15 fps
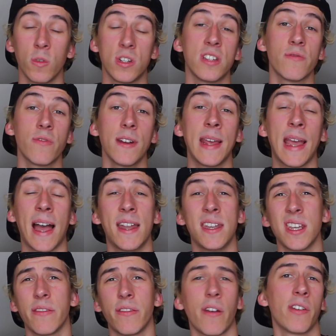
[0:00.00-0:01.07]
which is really
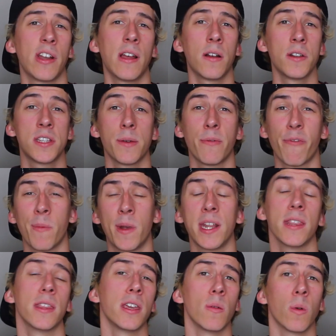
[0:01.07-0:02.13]
handy if you have a large sum of
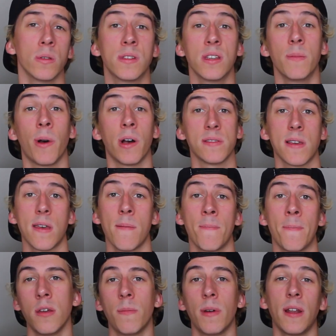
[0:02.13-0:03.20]
money that you want to deposit.
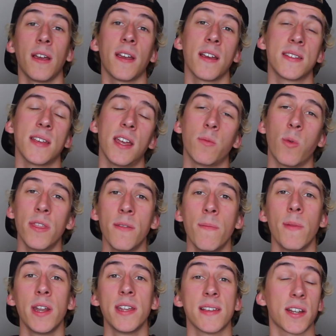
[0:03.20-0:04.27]
But like I said, when the
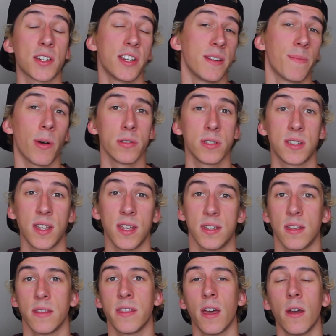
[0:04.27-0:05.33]
money's actually deposited,
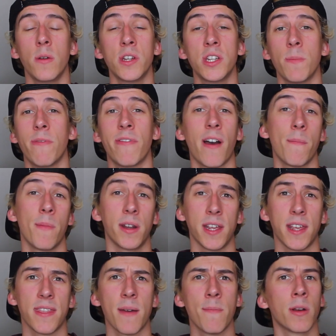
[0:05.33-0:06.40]
the ownership of that
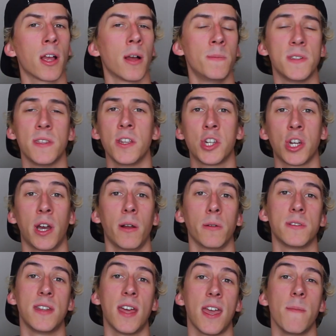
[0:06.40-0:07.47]
money then becomes in the
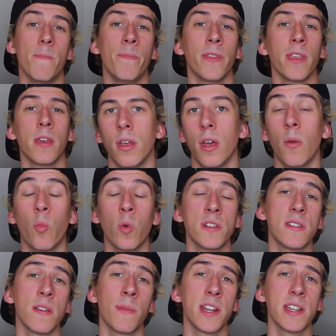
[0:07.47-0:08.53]
child's name. And
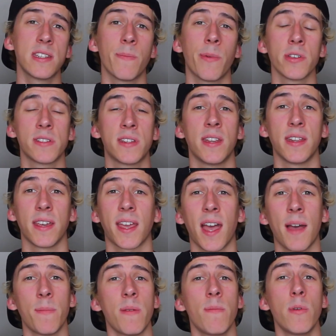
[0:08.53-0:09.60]
once the money's deposited, it
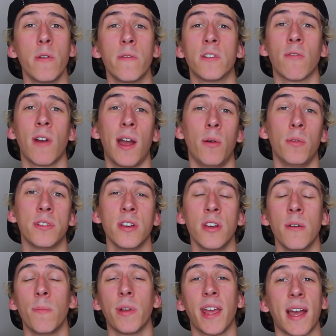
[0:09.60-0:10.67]
can be moved around,
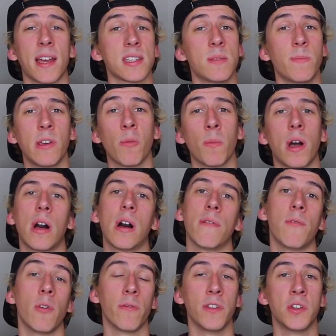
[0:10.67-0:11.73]
but it has to be on
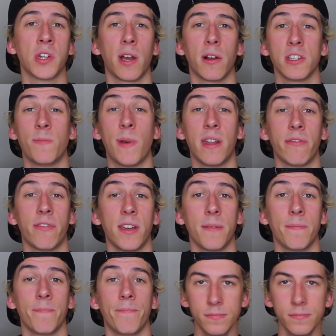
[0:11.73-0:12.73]
behalf of the child's benefit.